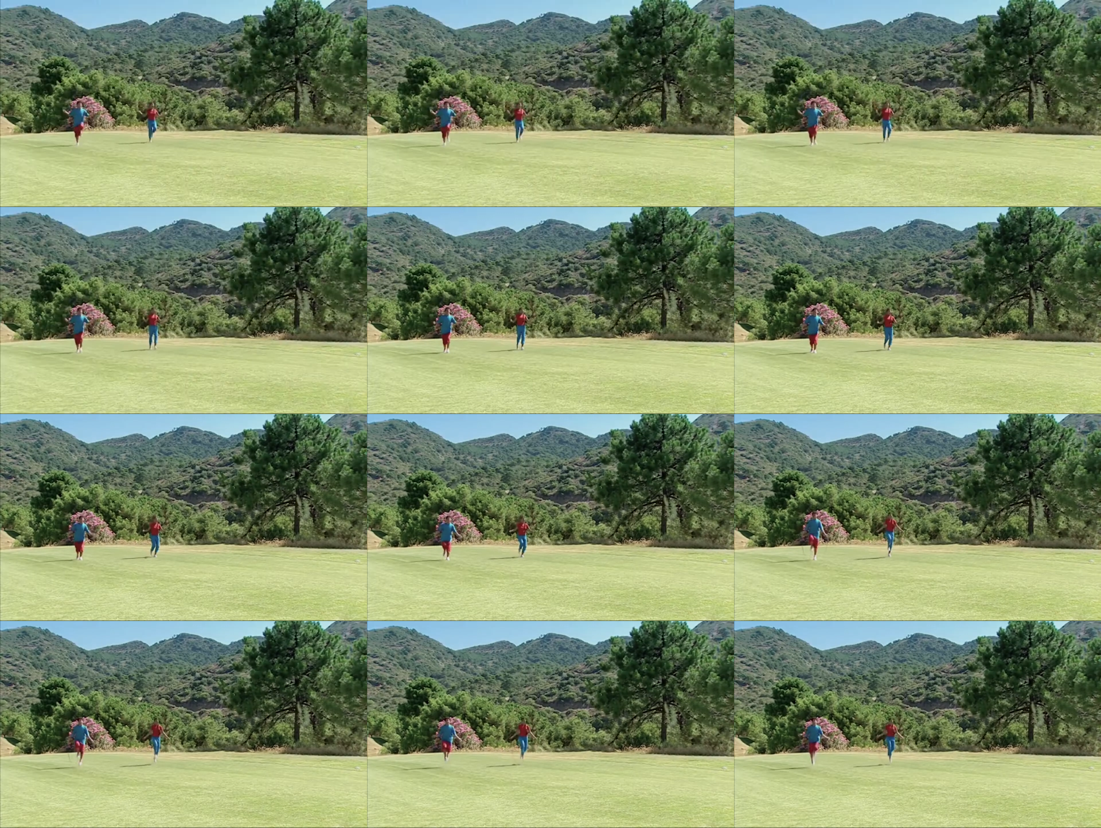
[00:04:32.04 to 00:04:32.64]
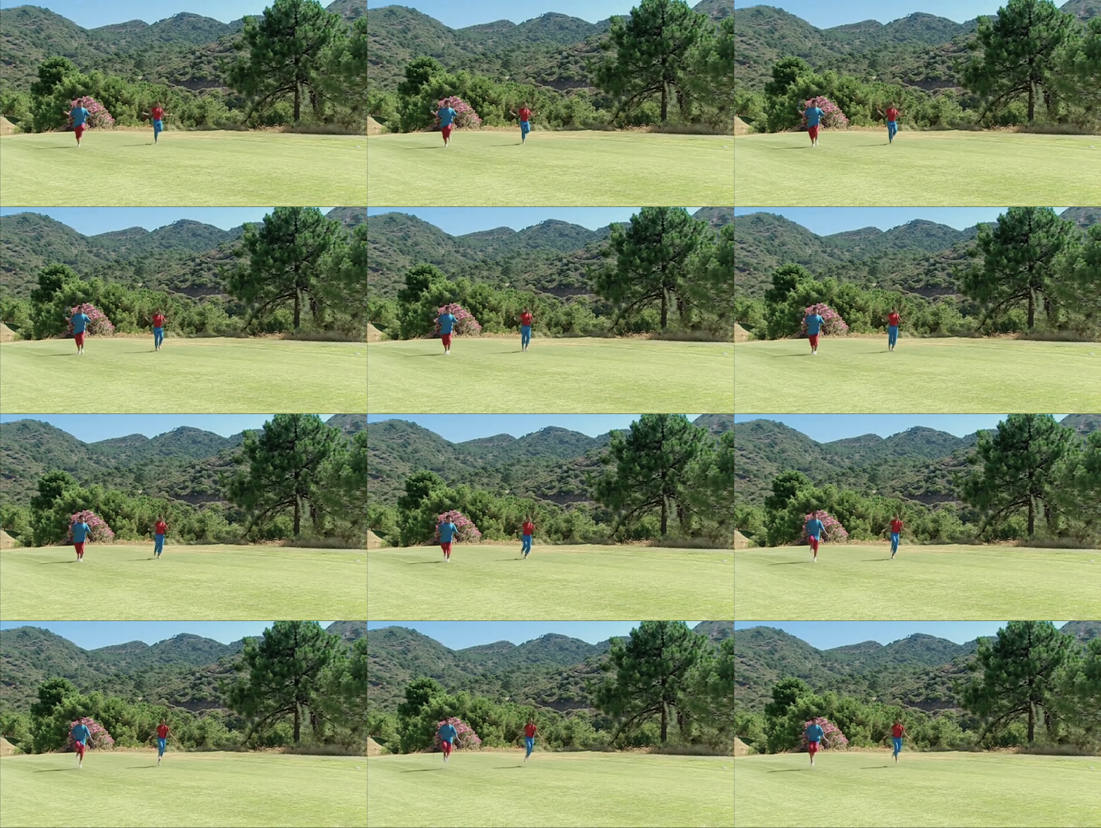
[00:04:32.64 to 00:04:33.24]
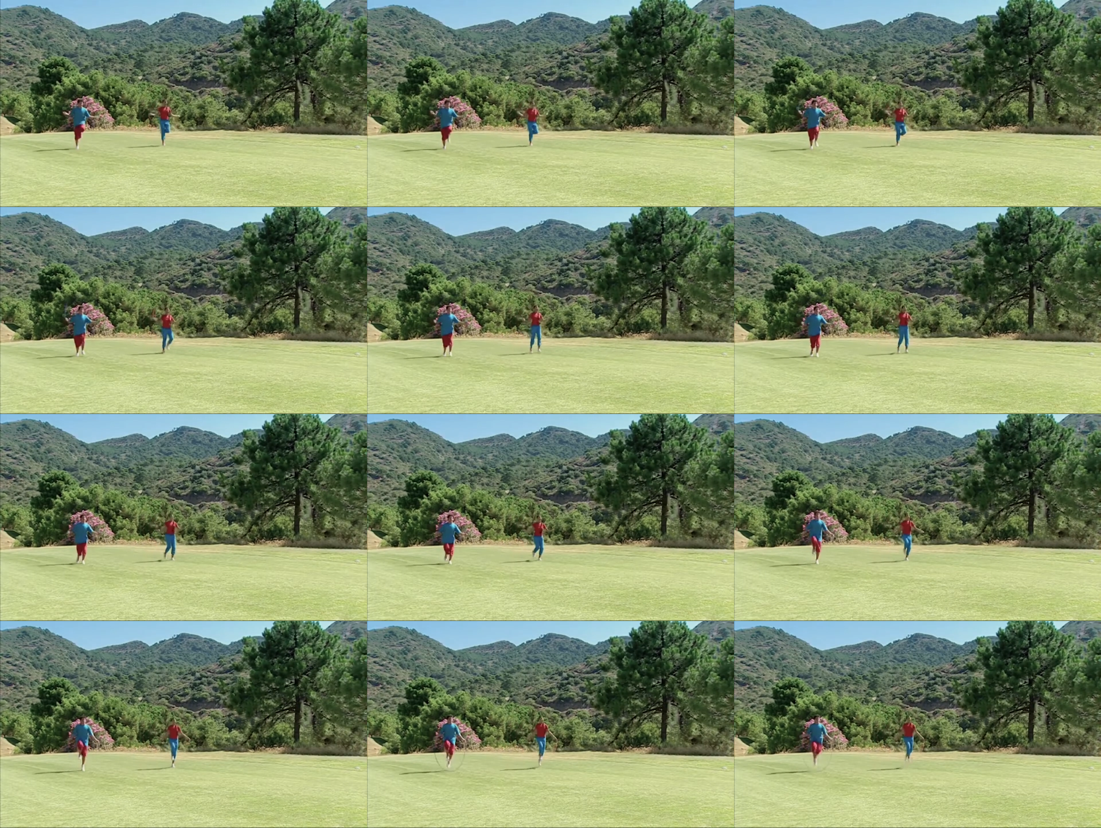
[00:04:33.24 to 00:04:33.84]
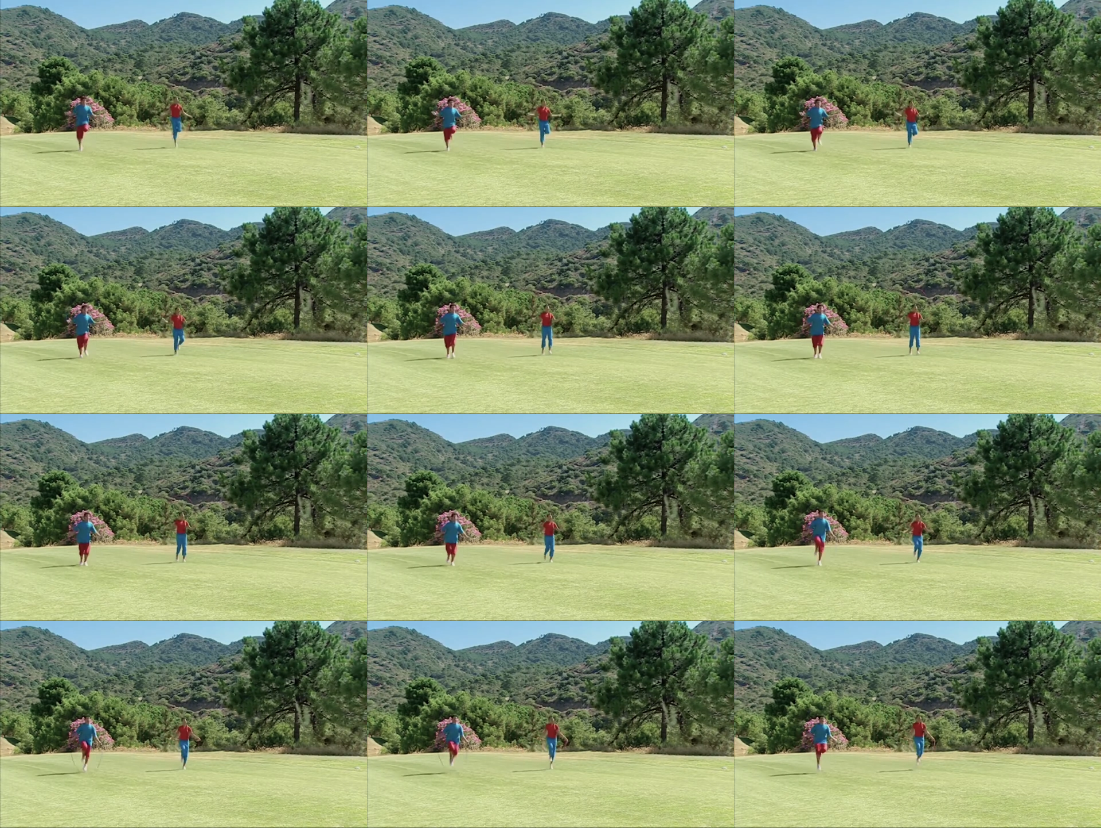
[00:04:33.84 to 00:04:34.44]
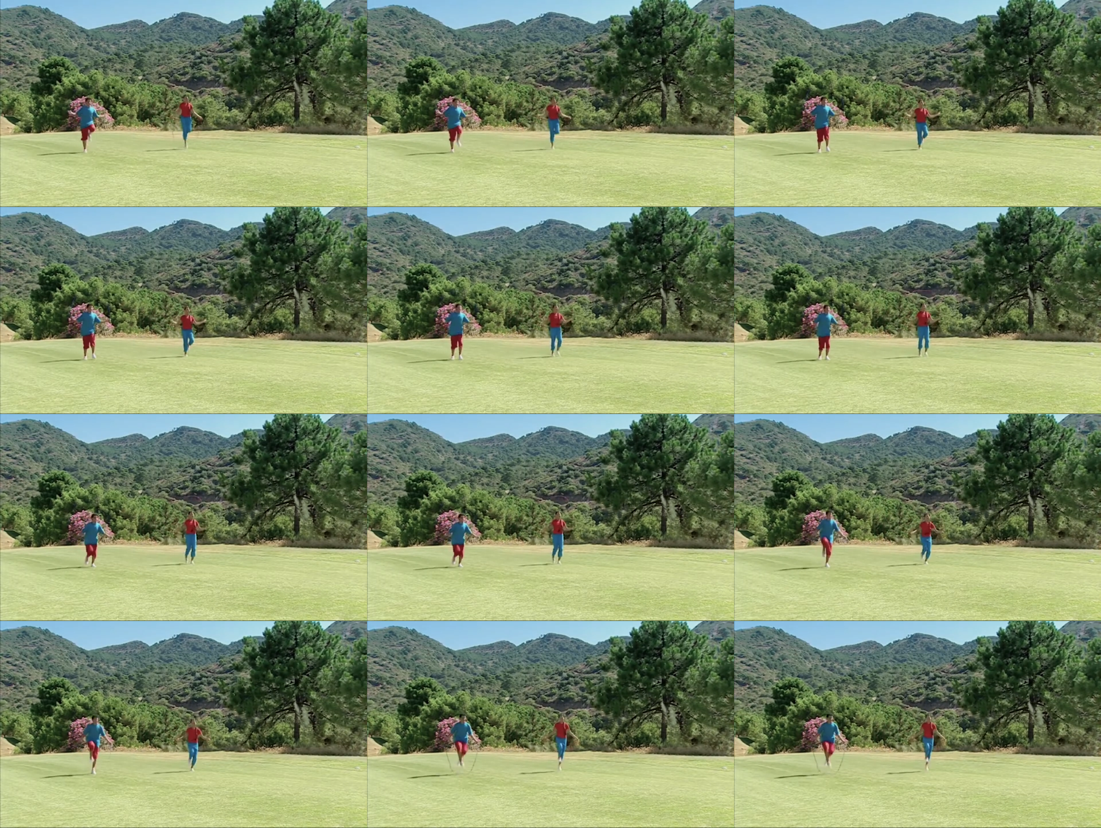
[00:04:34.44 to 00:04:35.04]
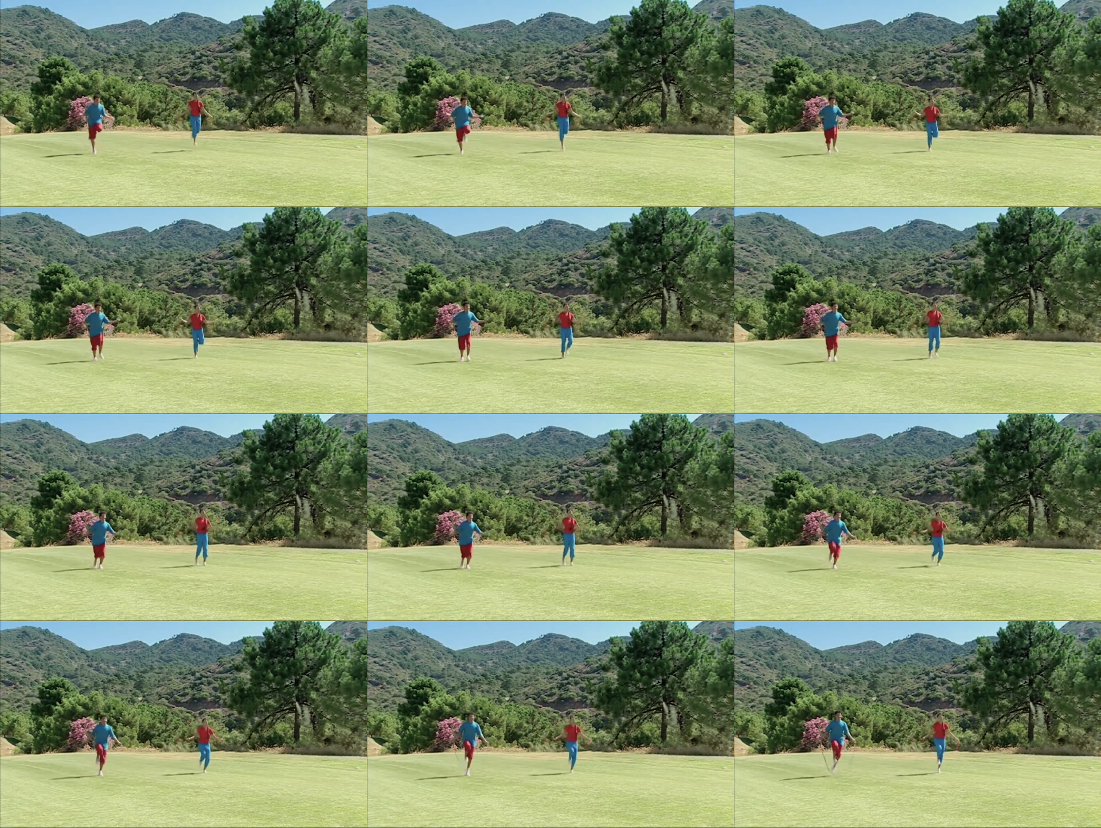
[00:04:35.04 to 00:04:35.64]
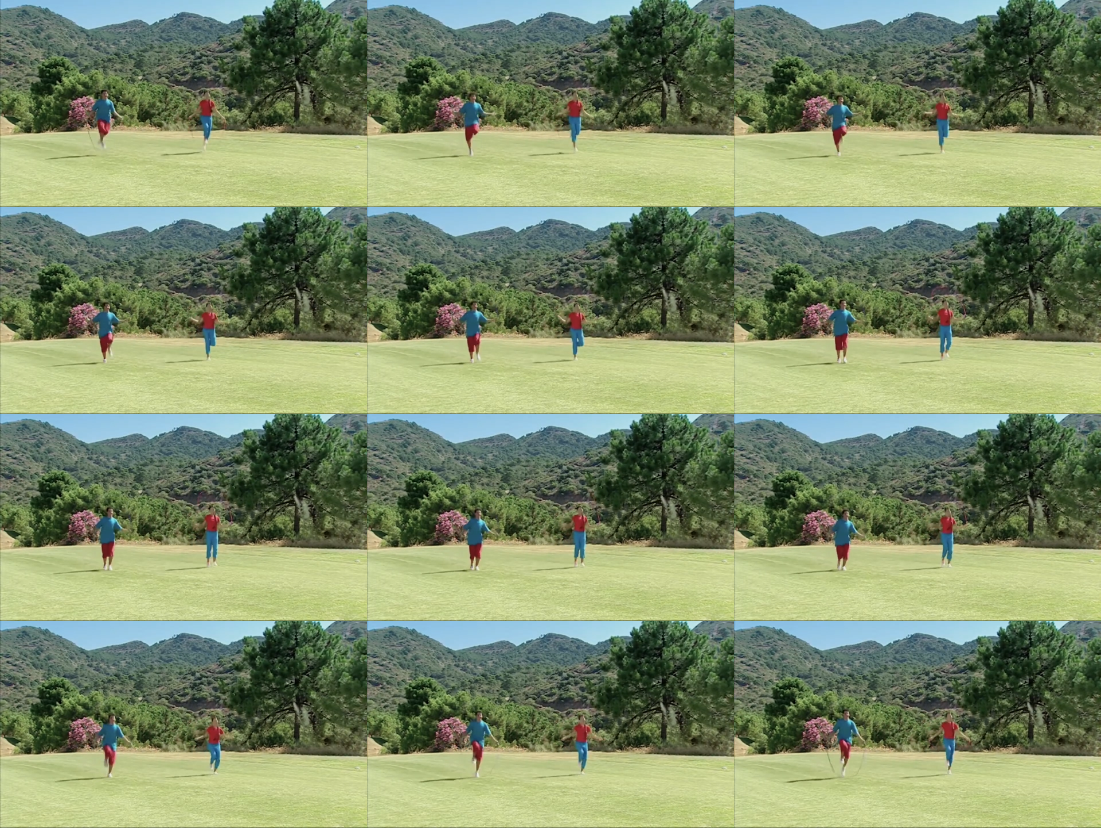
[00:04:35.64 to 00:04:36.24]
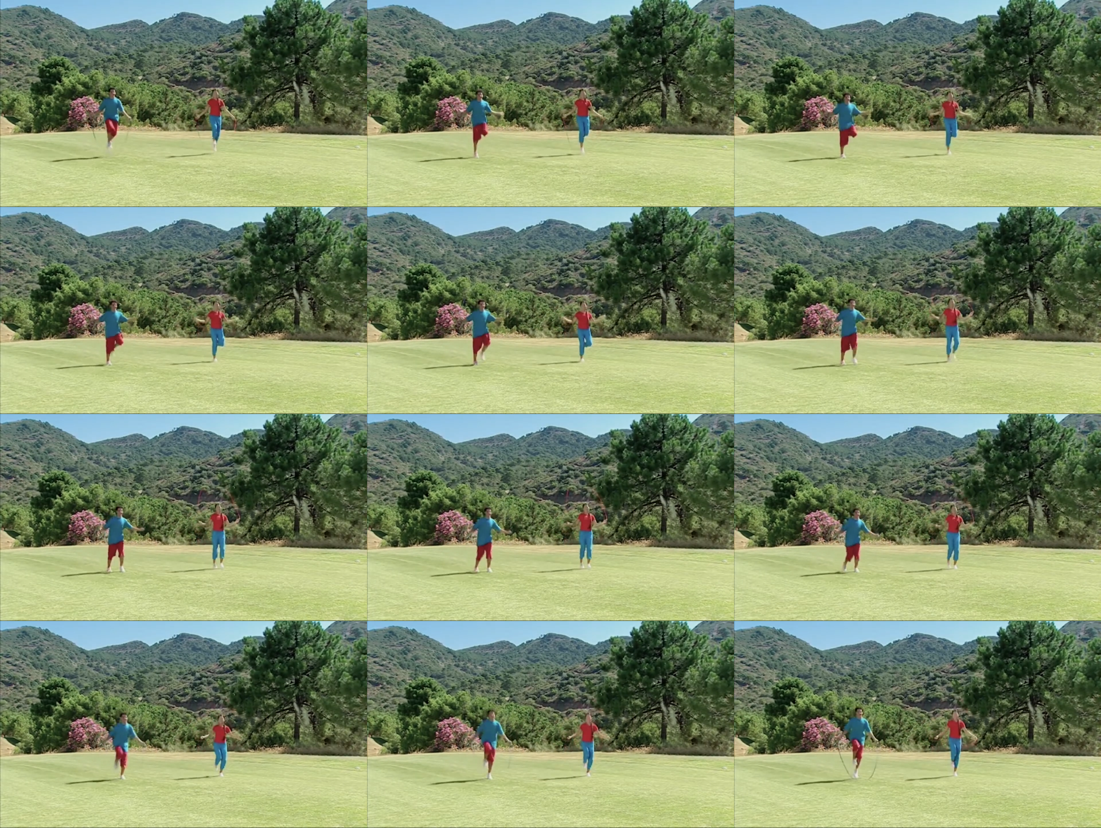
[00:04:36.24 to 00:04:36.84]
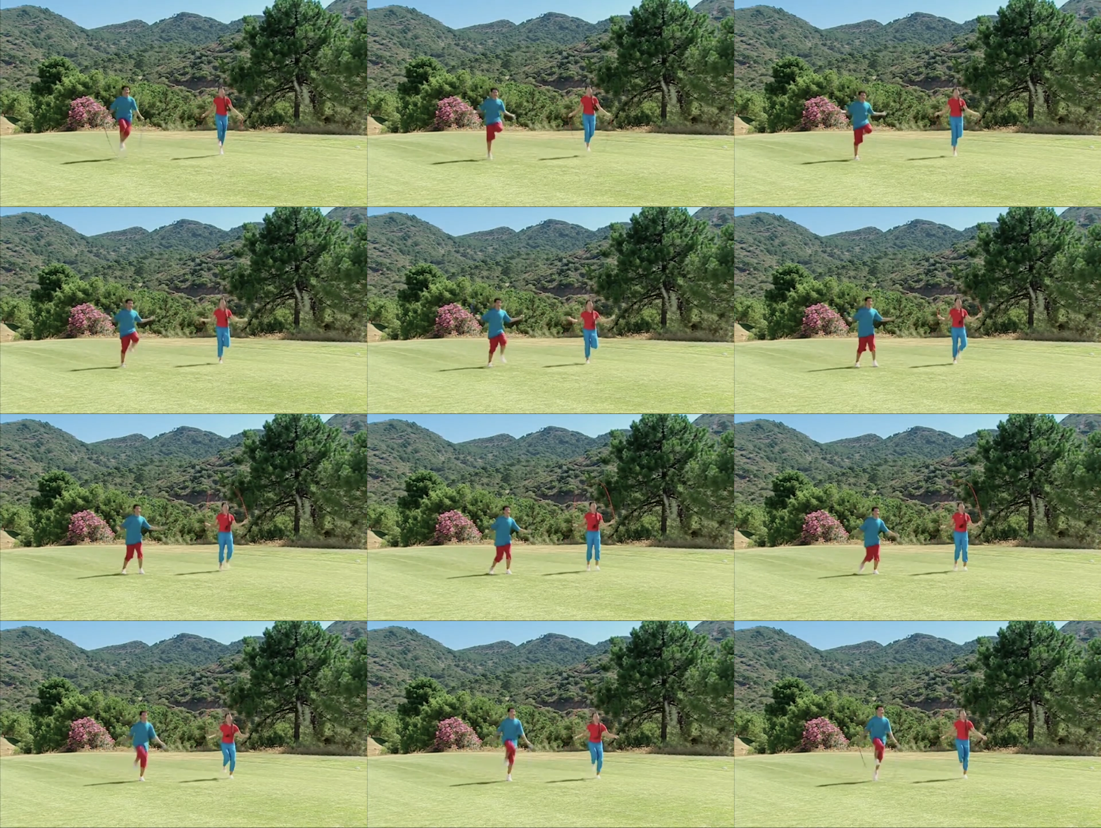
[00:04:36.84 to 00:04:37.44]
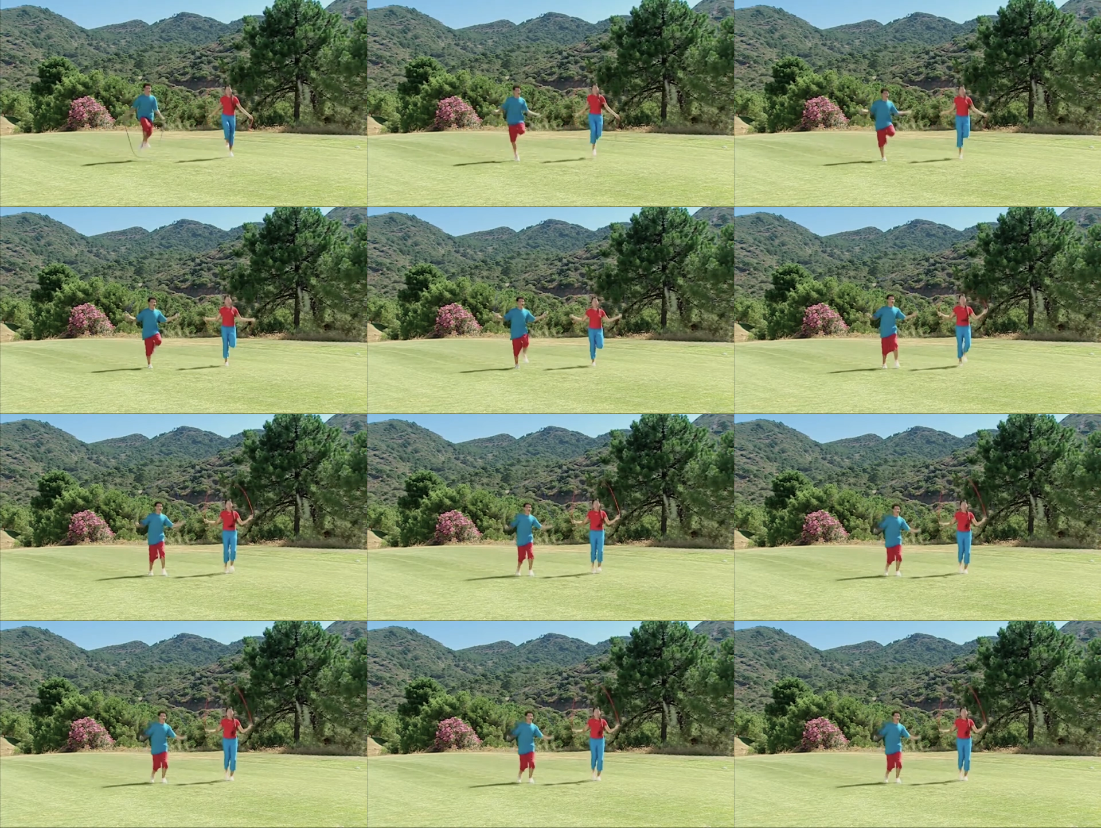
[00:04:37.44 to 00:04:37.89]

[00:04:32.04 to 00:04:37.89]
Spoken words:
Nobody's mouth can be seen.